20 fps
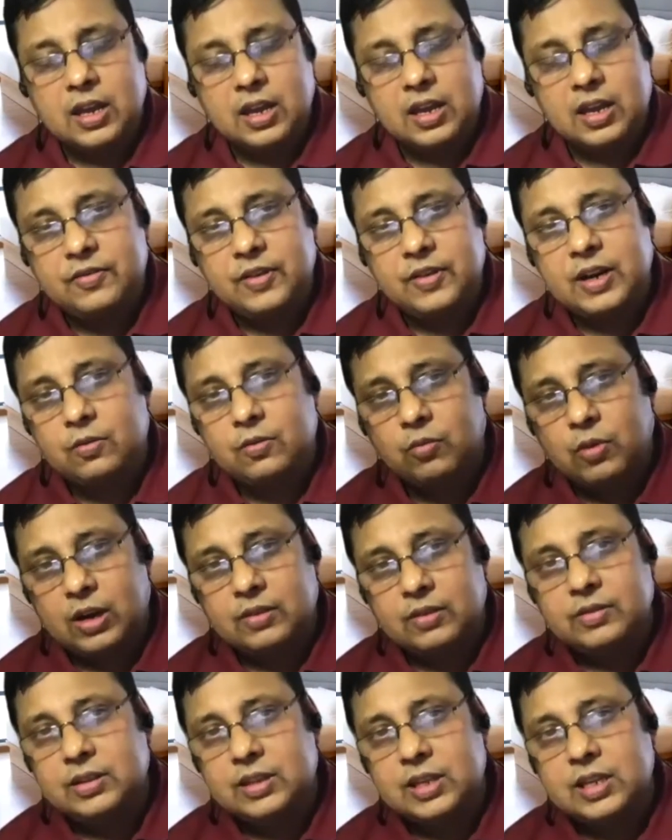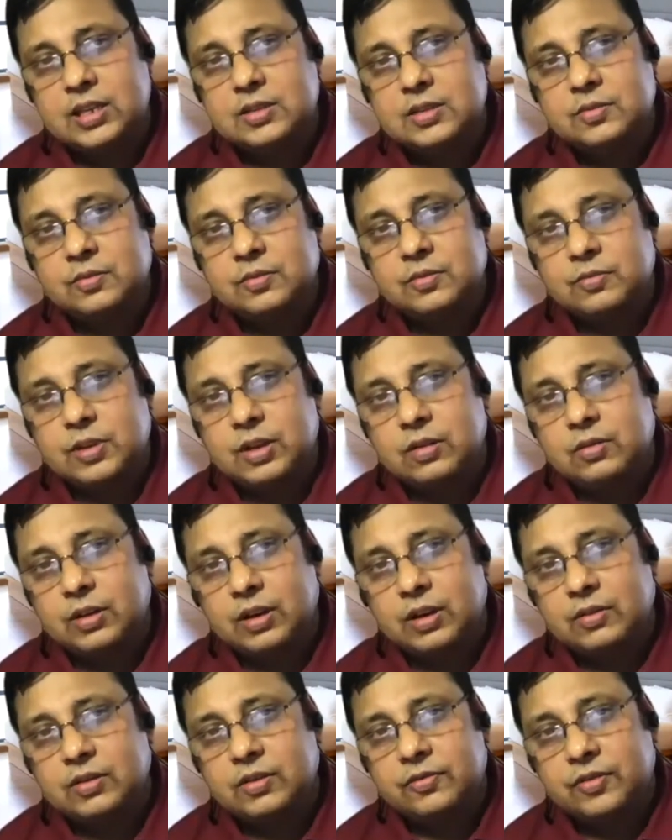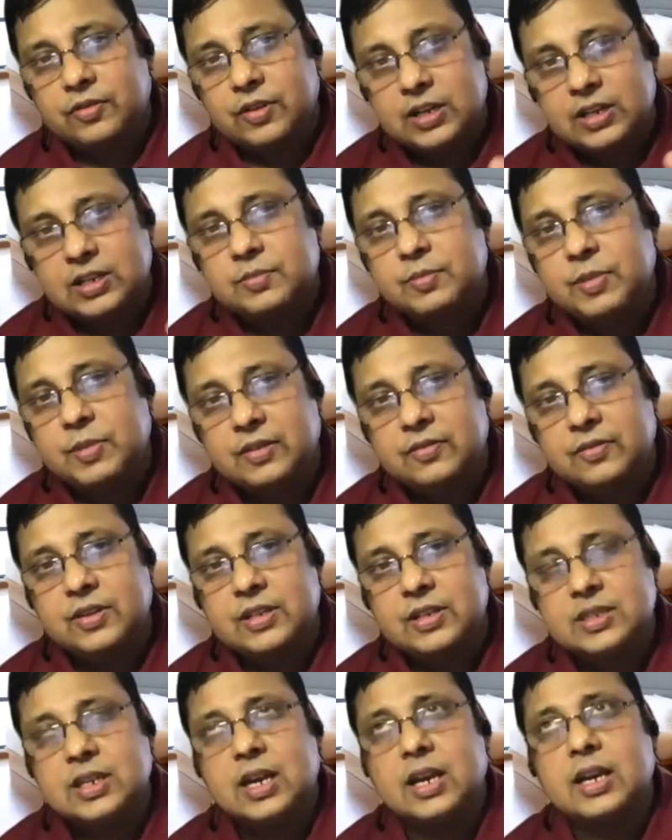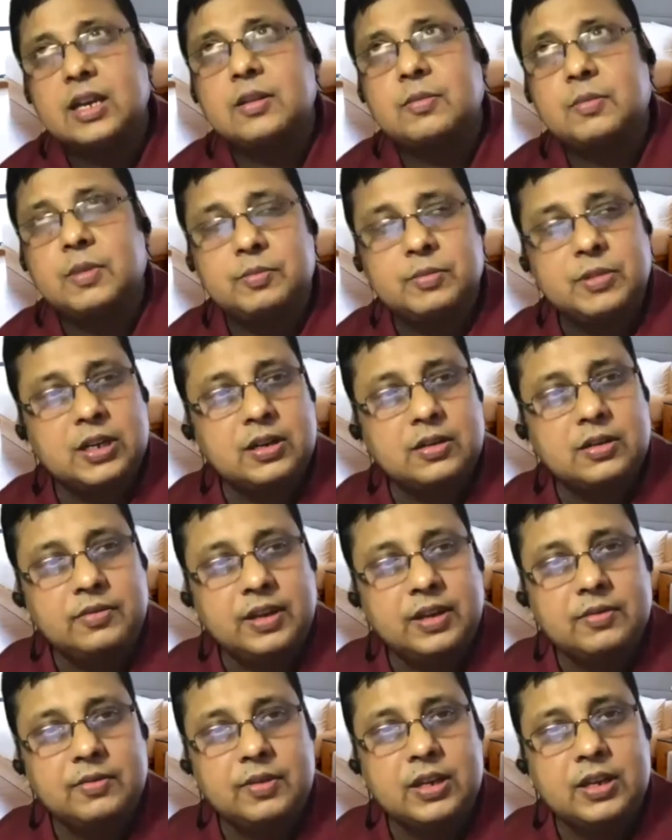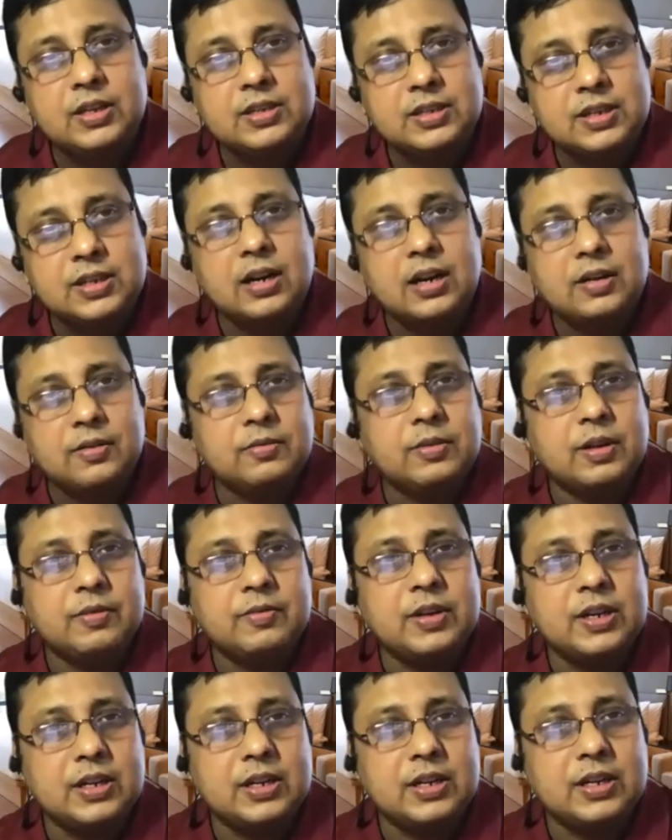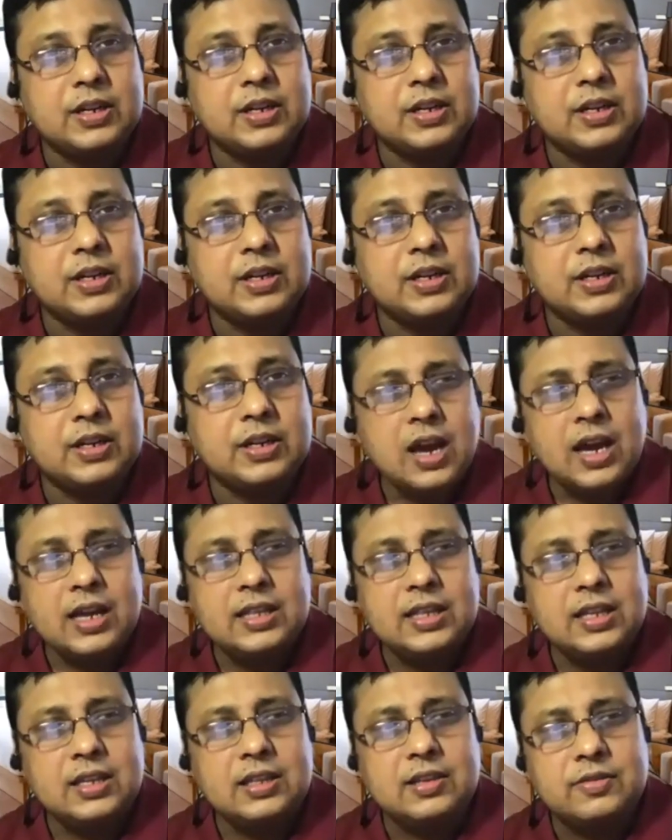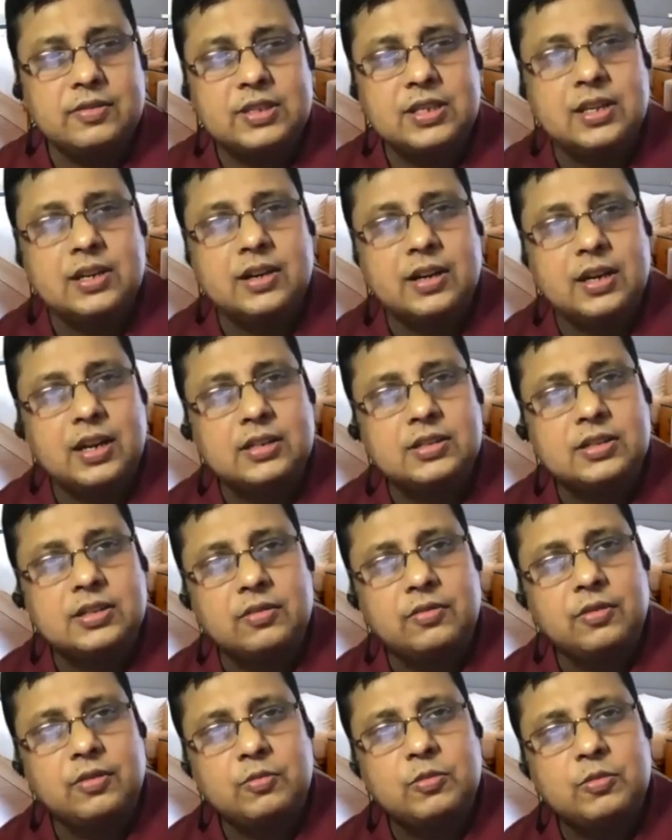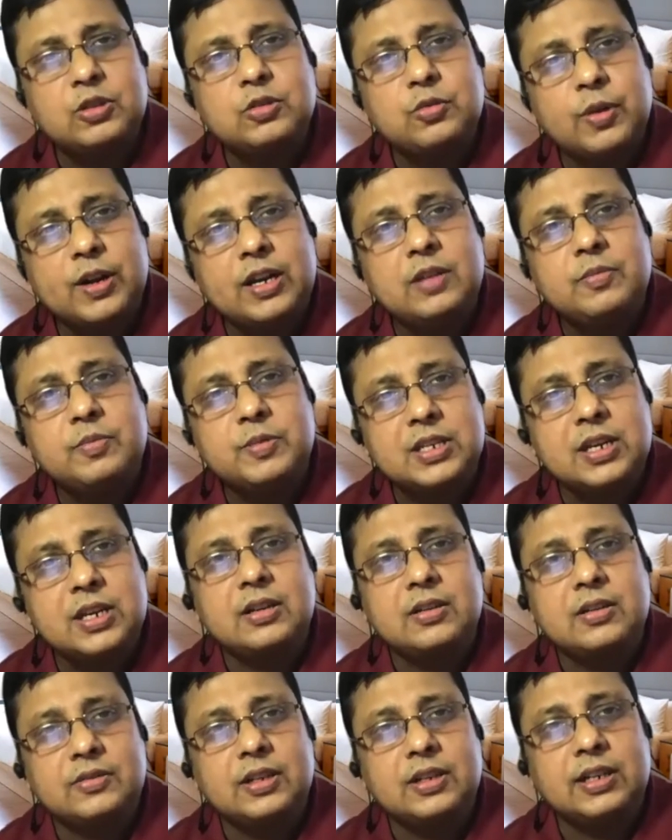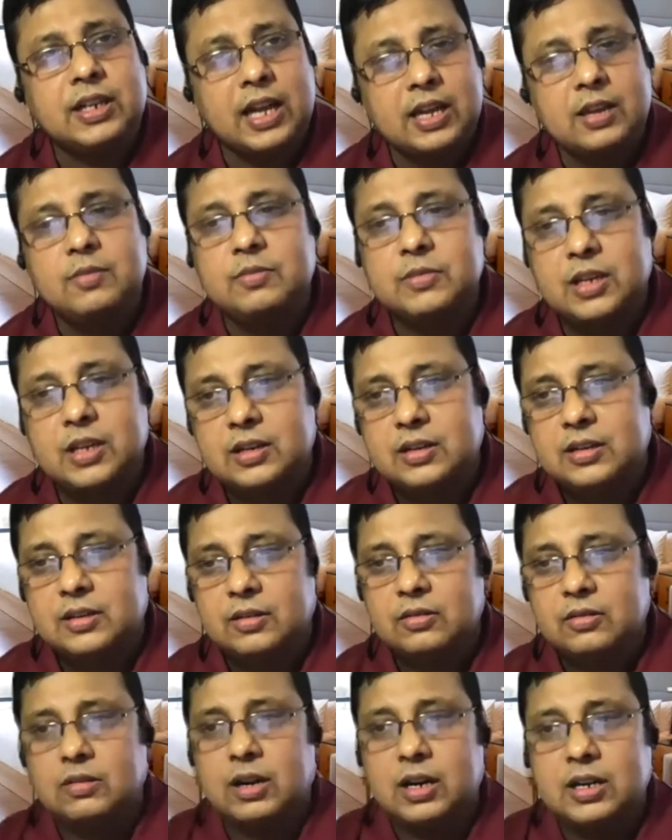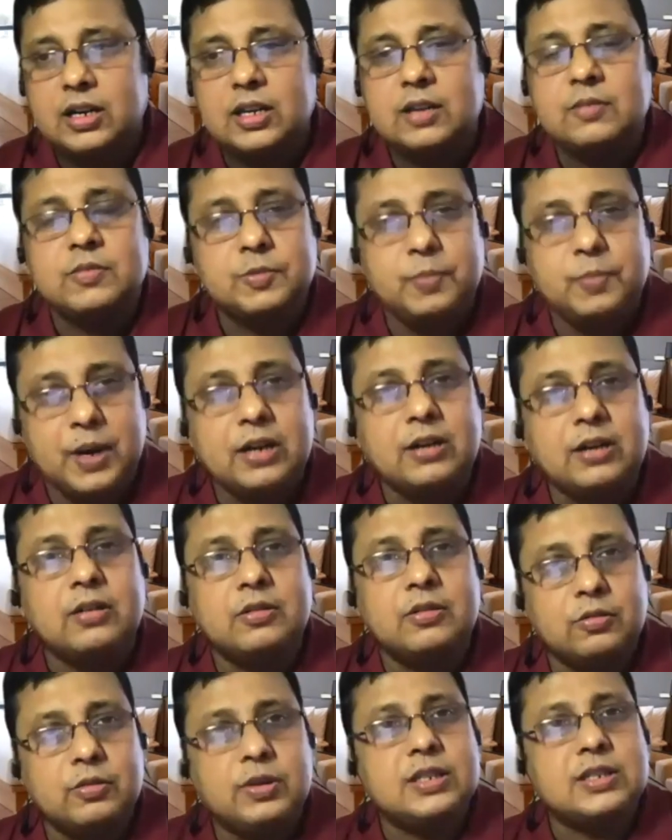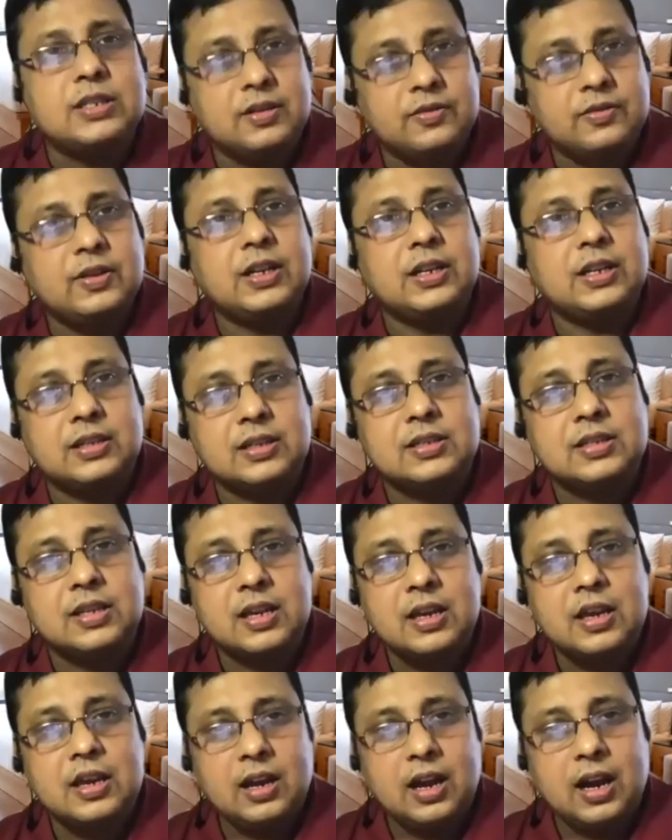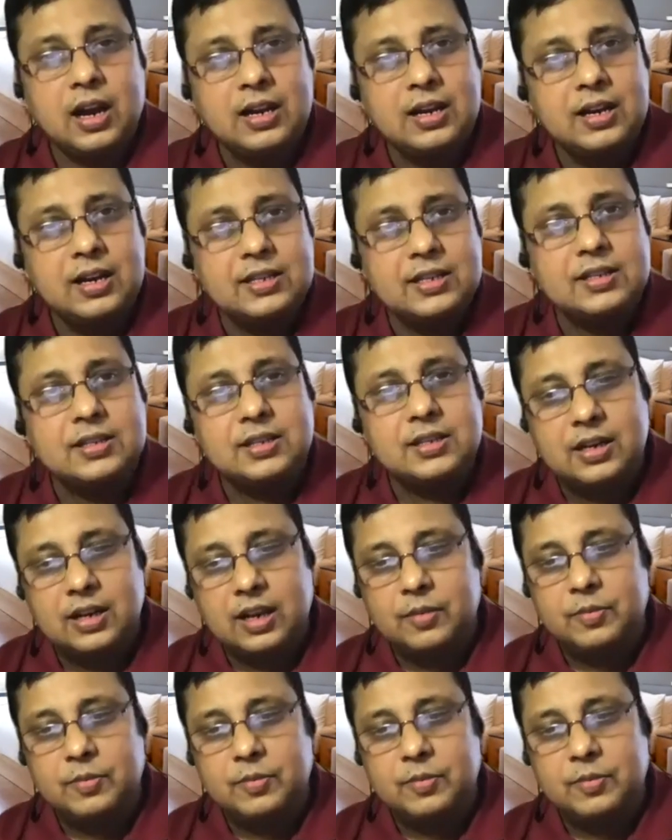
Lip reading: In fact, one of the things, one of the first benefits I remember when we did this, I think there was a reduction of almost 20% of the time that our team spent on doing stuff like this. Unnecessary.